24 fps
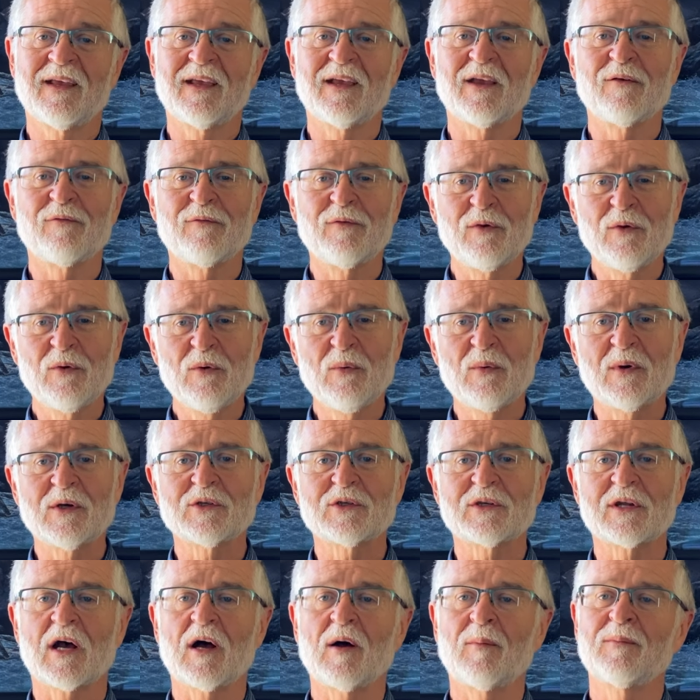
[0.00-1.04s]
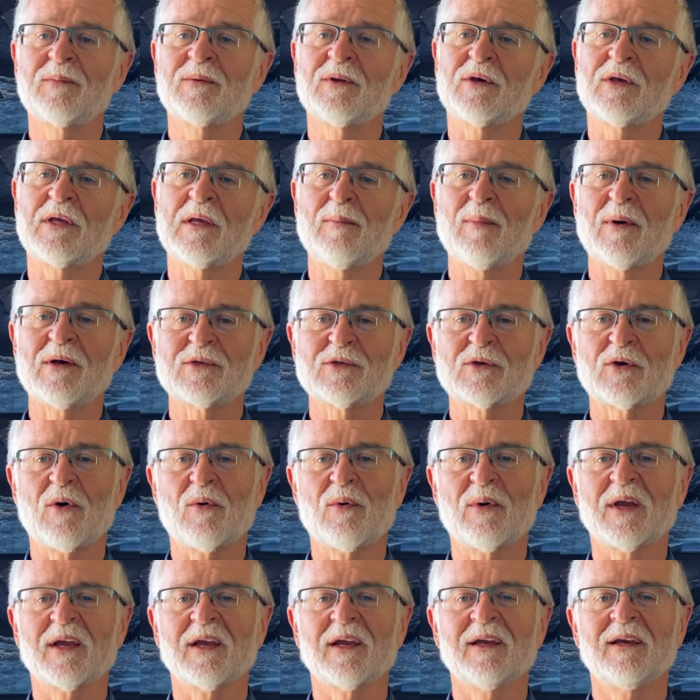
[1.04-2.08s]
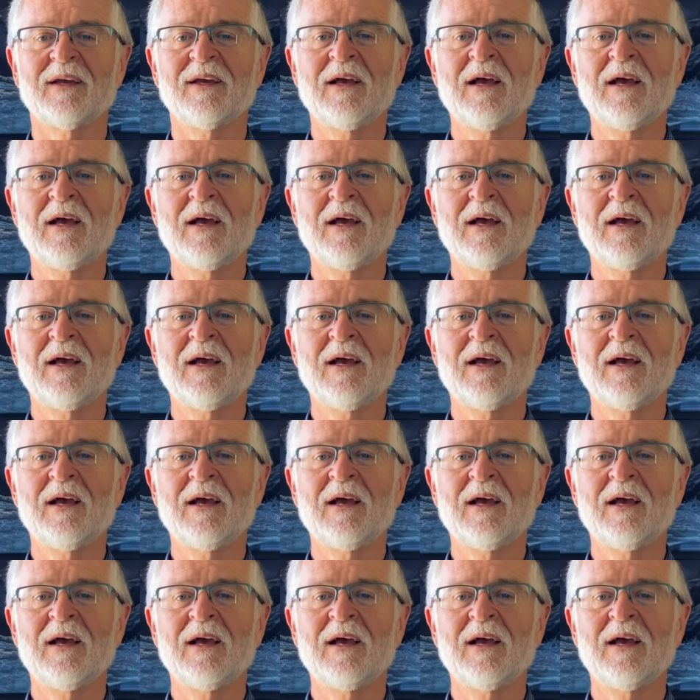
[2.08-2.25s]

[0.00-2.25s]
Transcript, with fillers: If you wish to help to keep us going,